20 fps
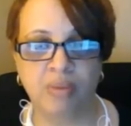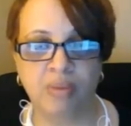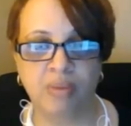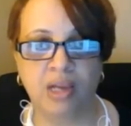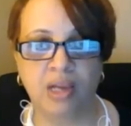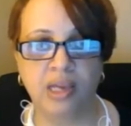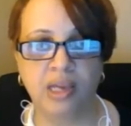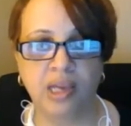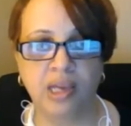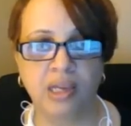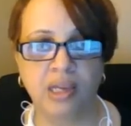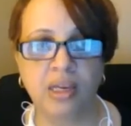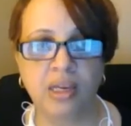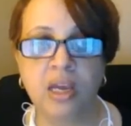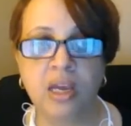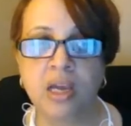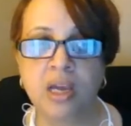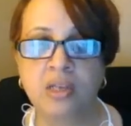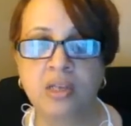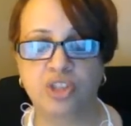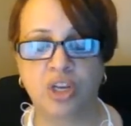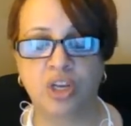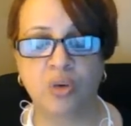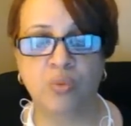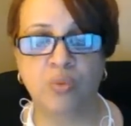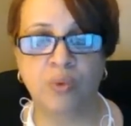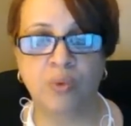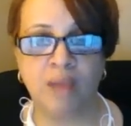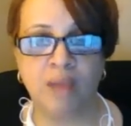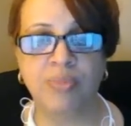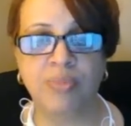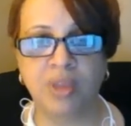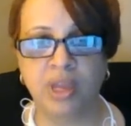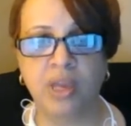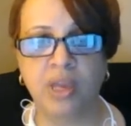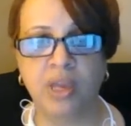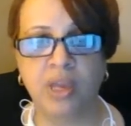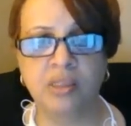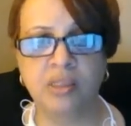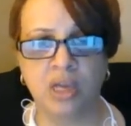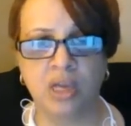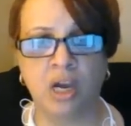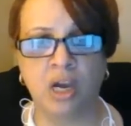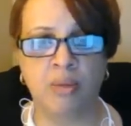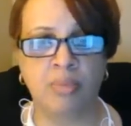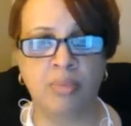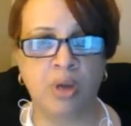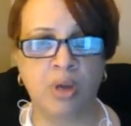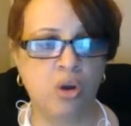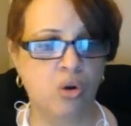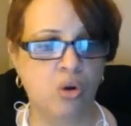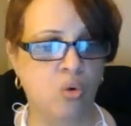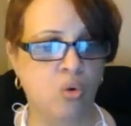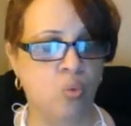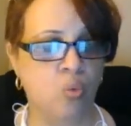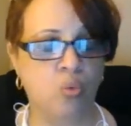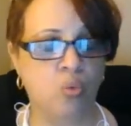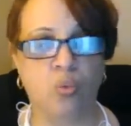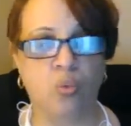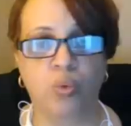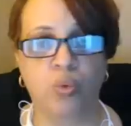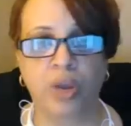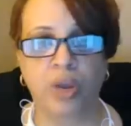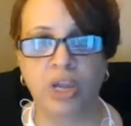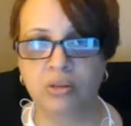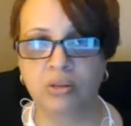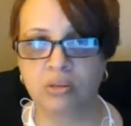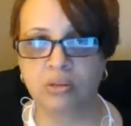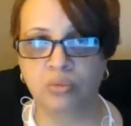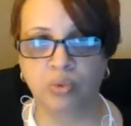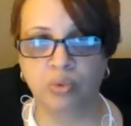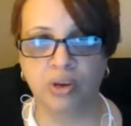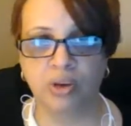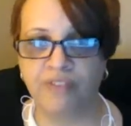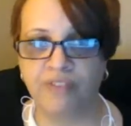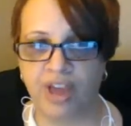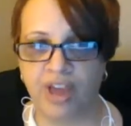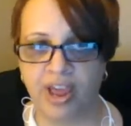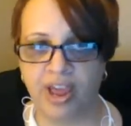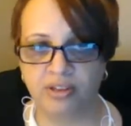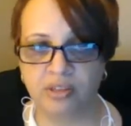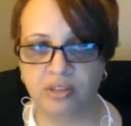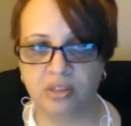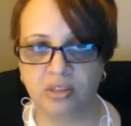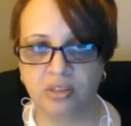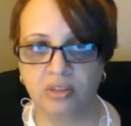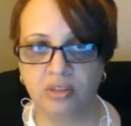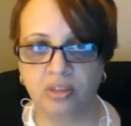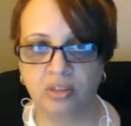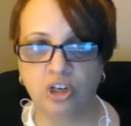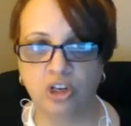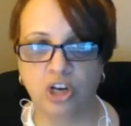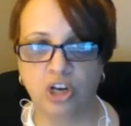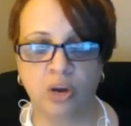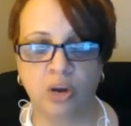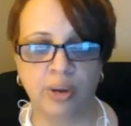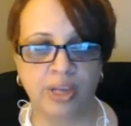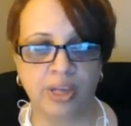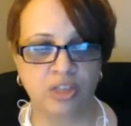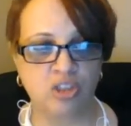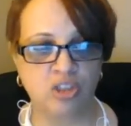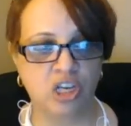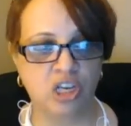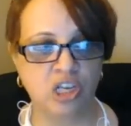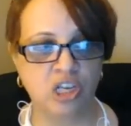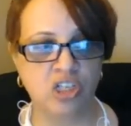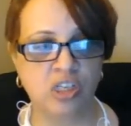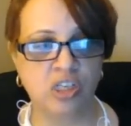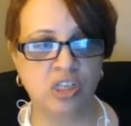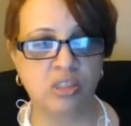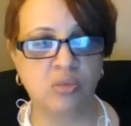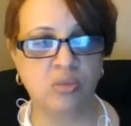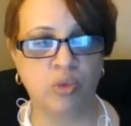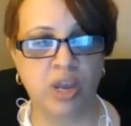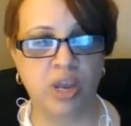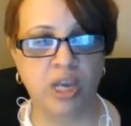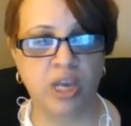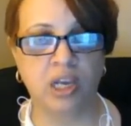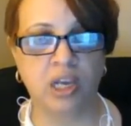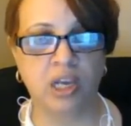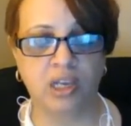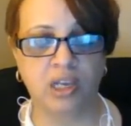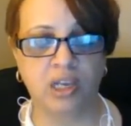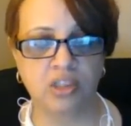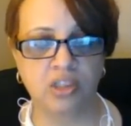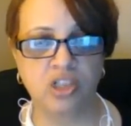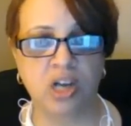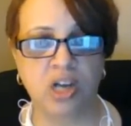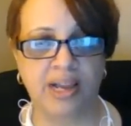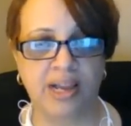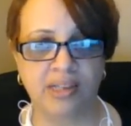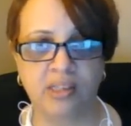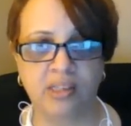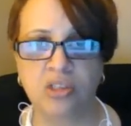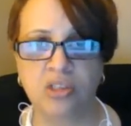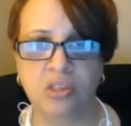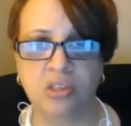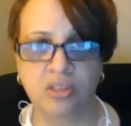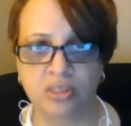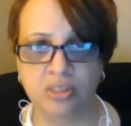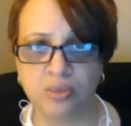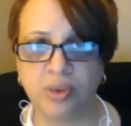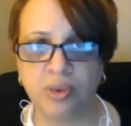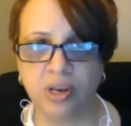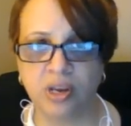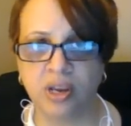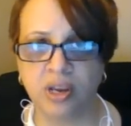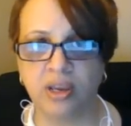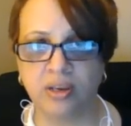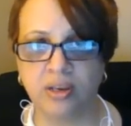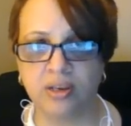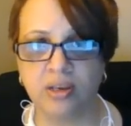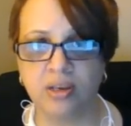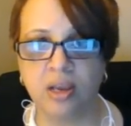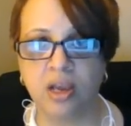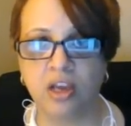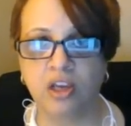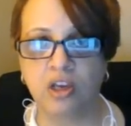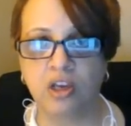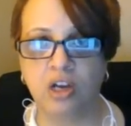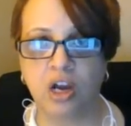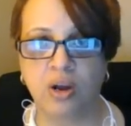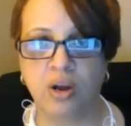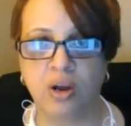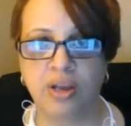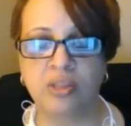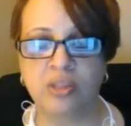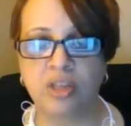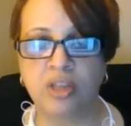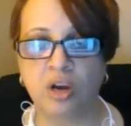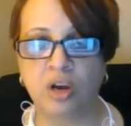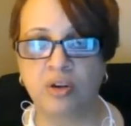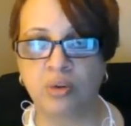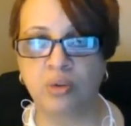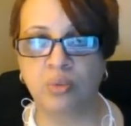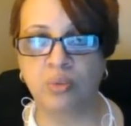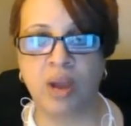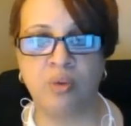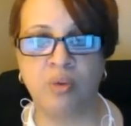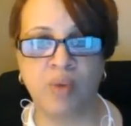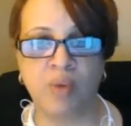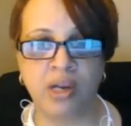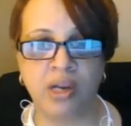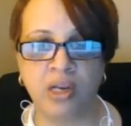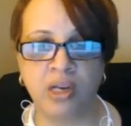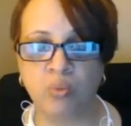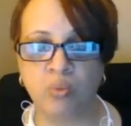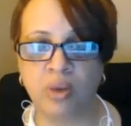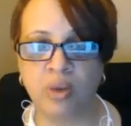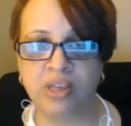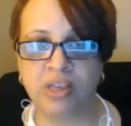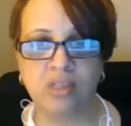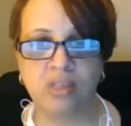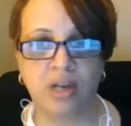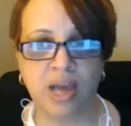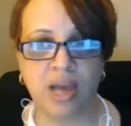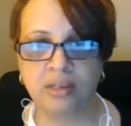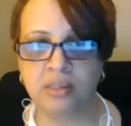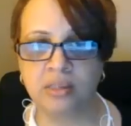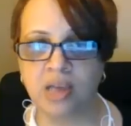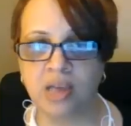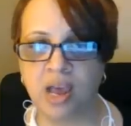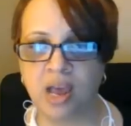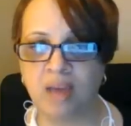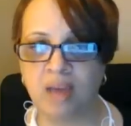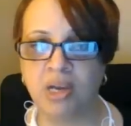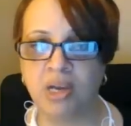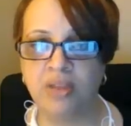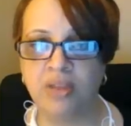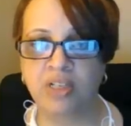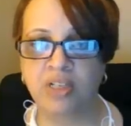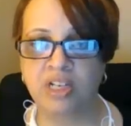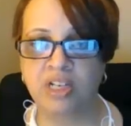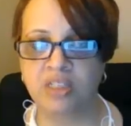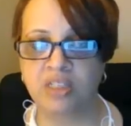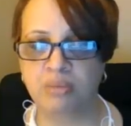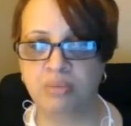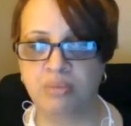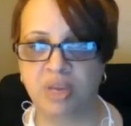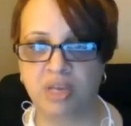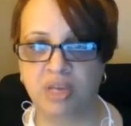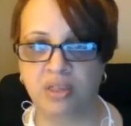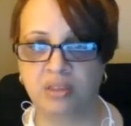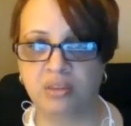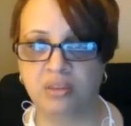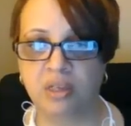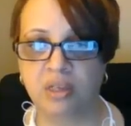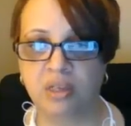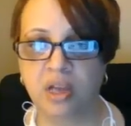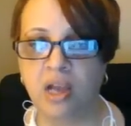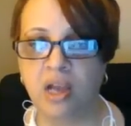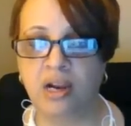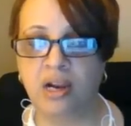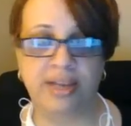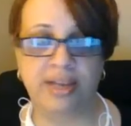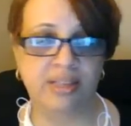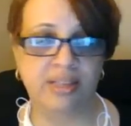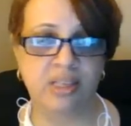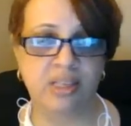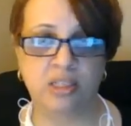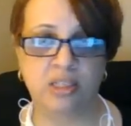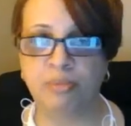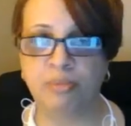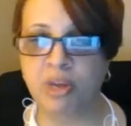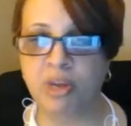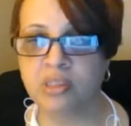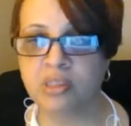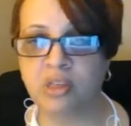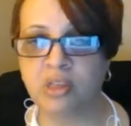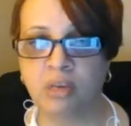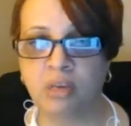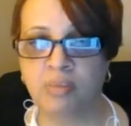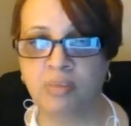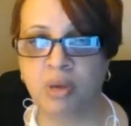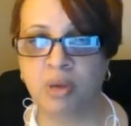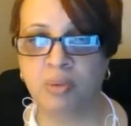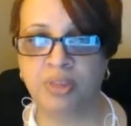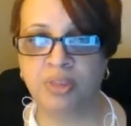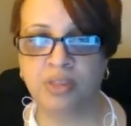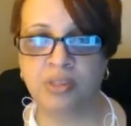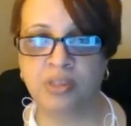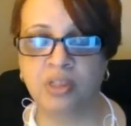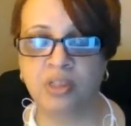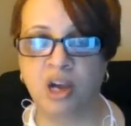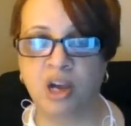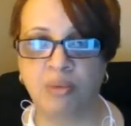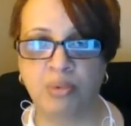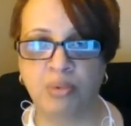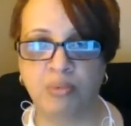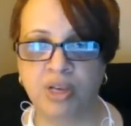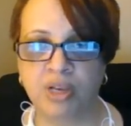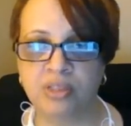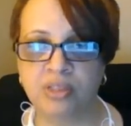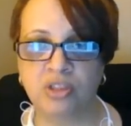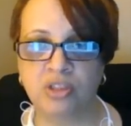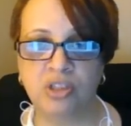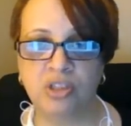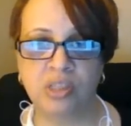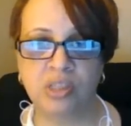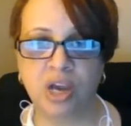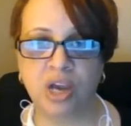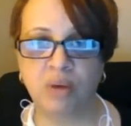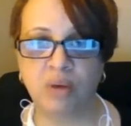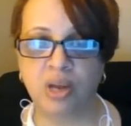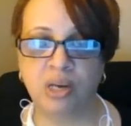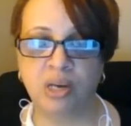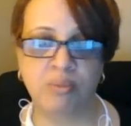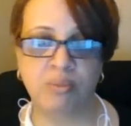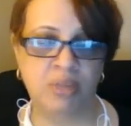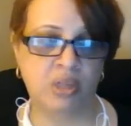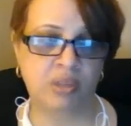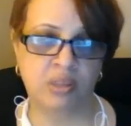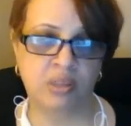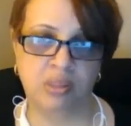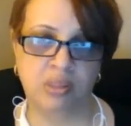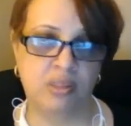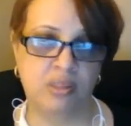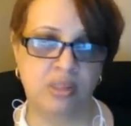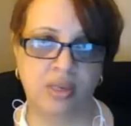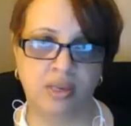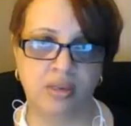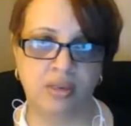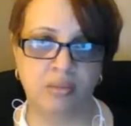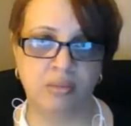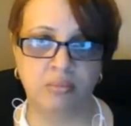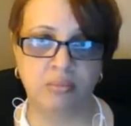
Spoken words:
Now, Keely, she ramped things up real fast. You know, and she just went. Like I said, she just went in. You know, and so did Ray. Ray didn't waste a lot of time, and neither did Tamika. Like I said, Tamika's only been with us a couple months, and she's already built on a team.